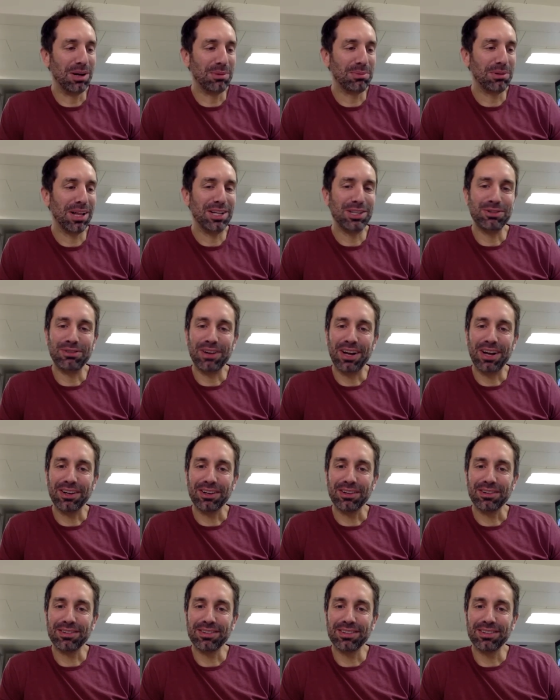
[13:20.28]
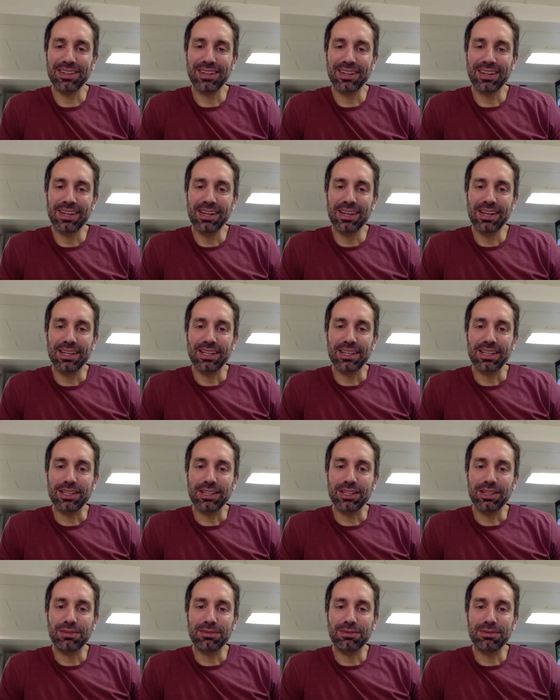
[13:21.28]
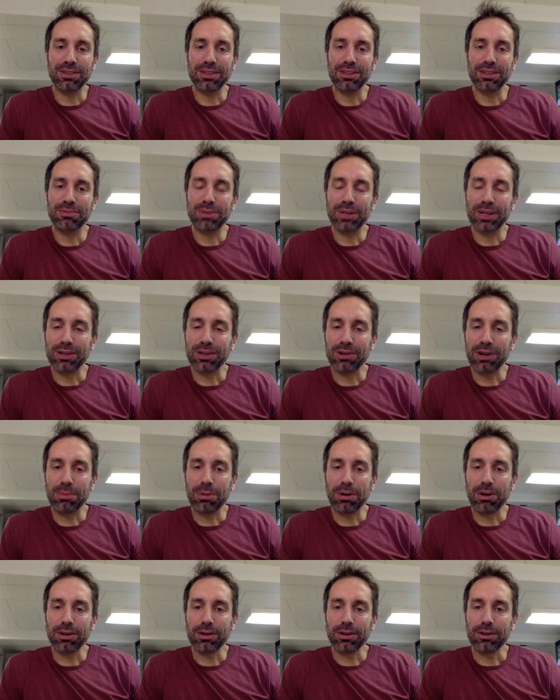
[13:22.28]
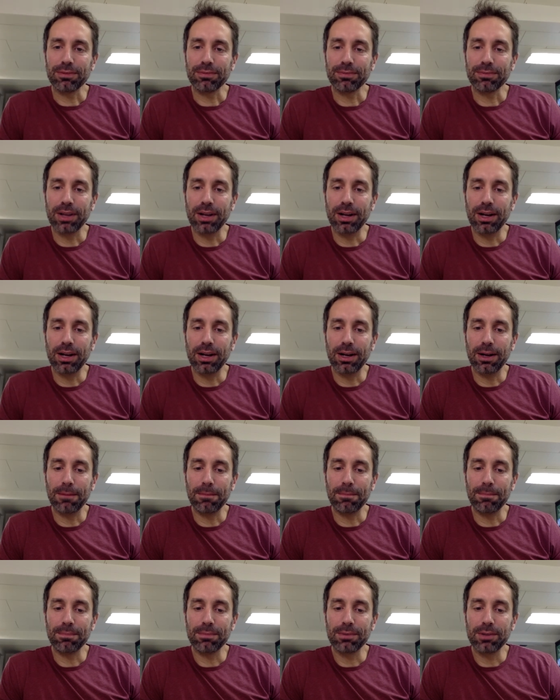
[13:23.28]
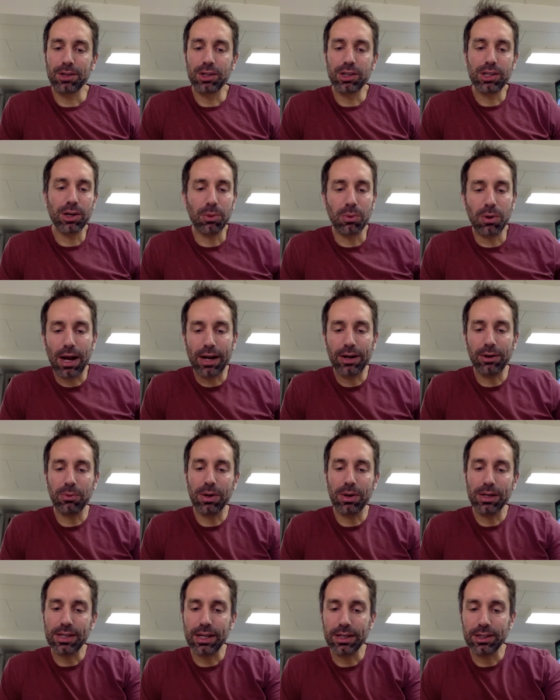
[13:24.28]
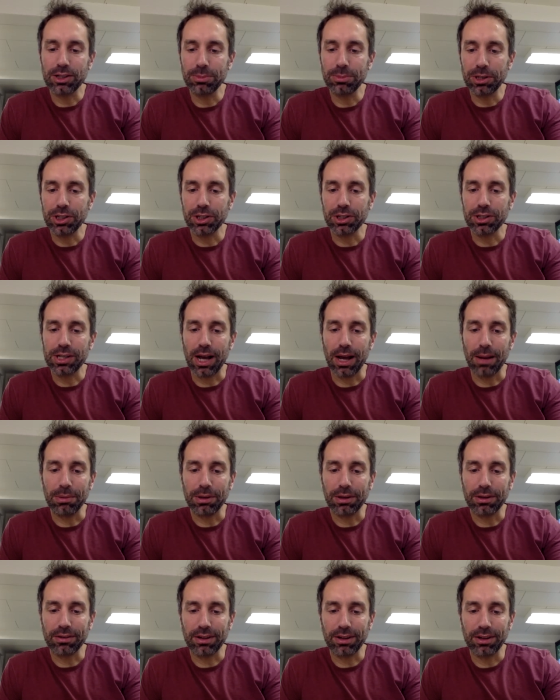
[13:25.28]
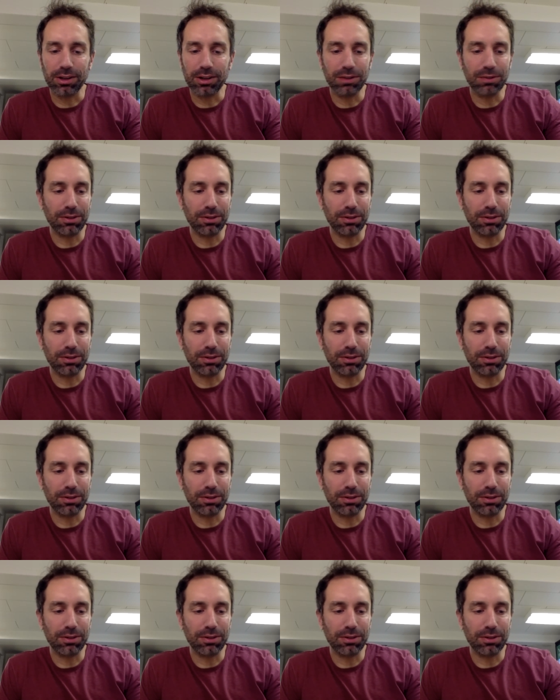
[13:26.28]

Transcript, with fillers: I'm glad you found us. Yeah, me too. You've been a great partner. Um, good deal. Well, I don't want to take too much of your time because I know sure.